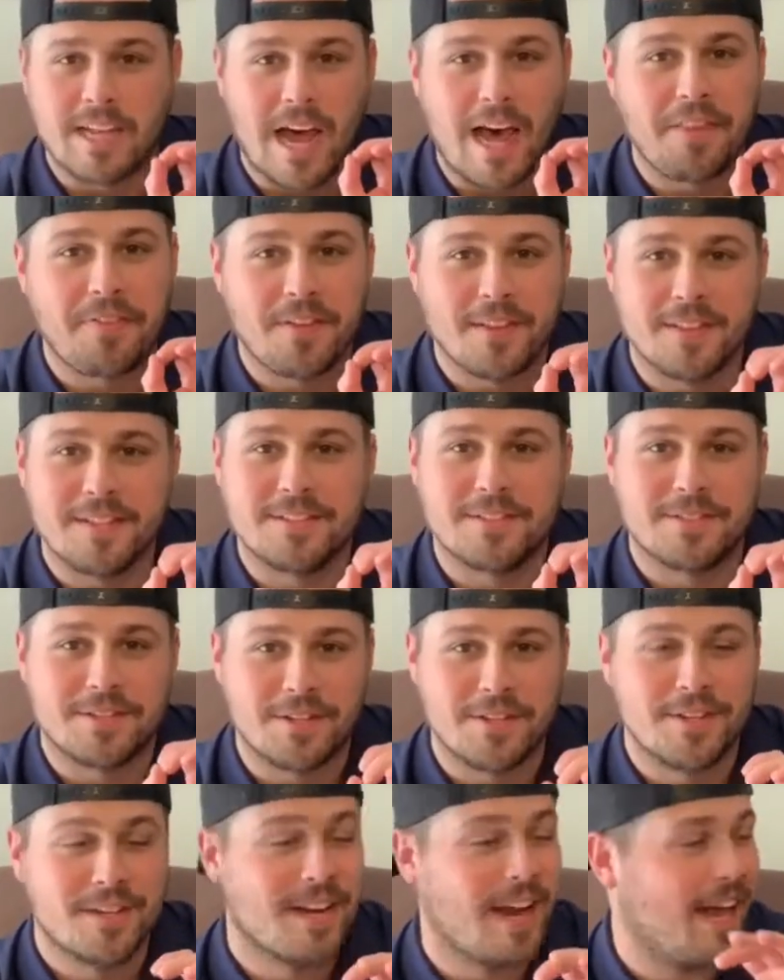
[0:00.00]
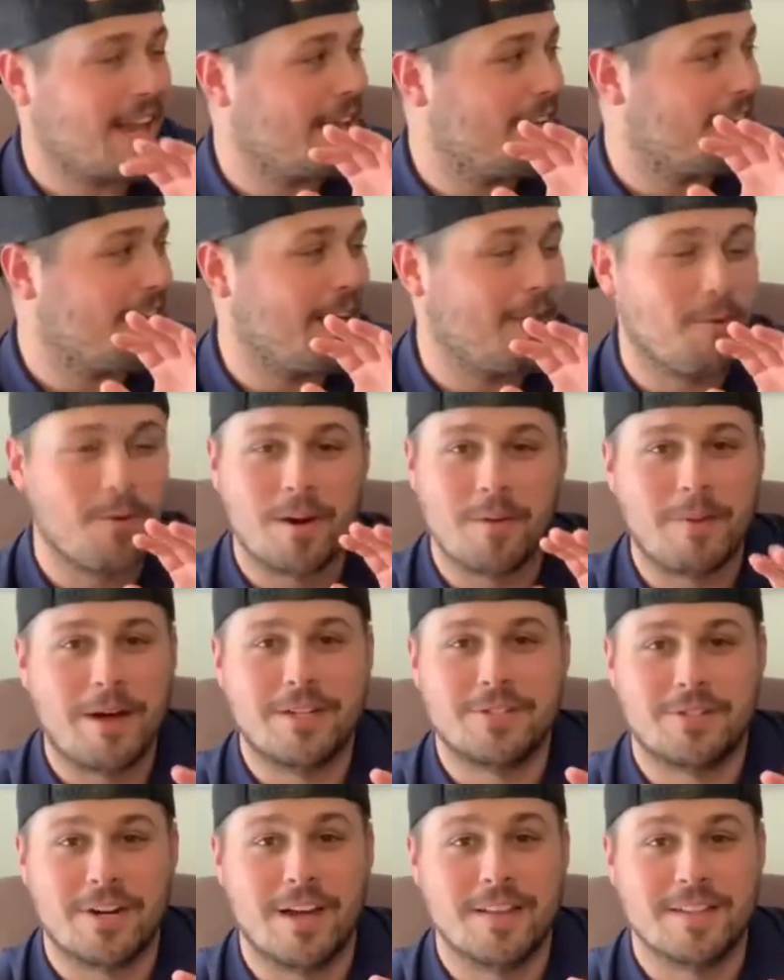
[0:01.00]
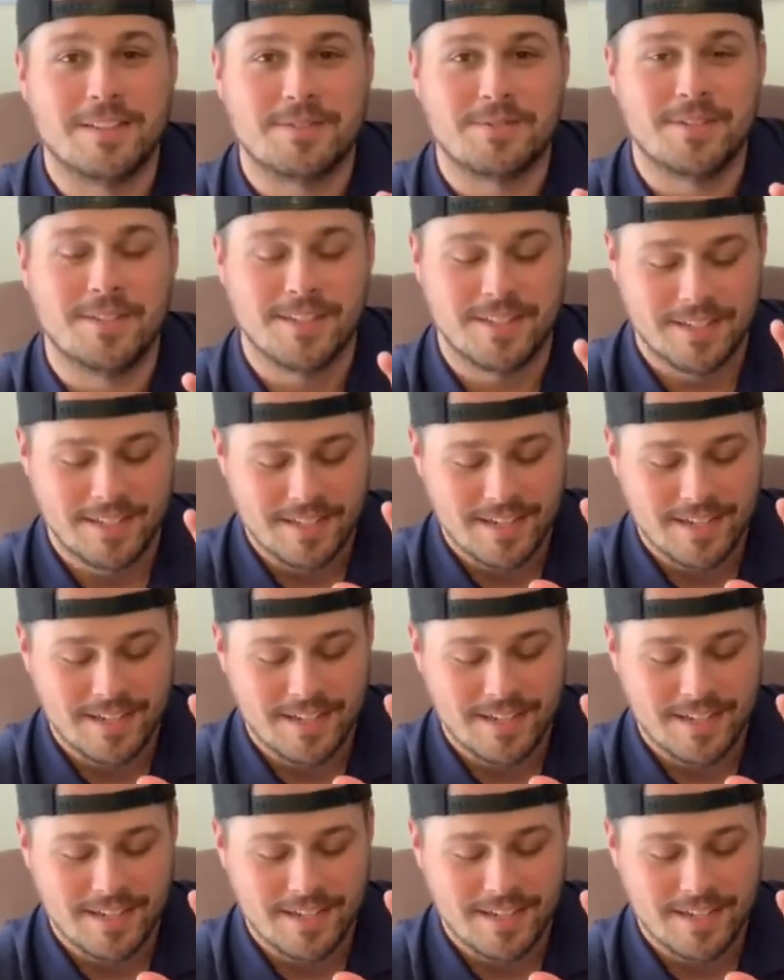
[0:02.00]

I think this is good. I like. I want everybody to try this one.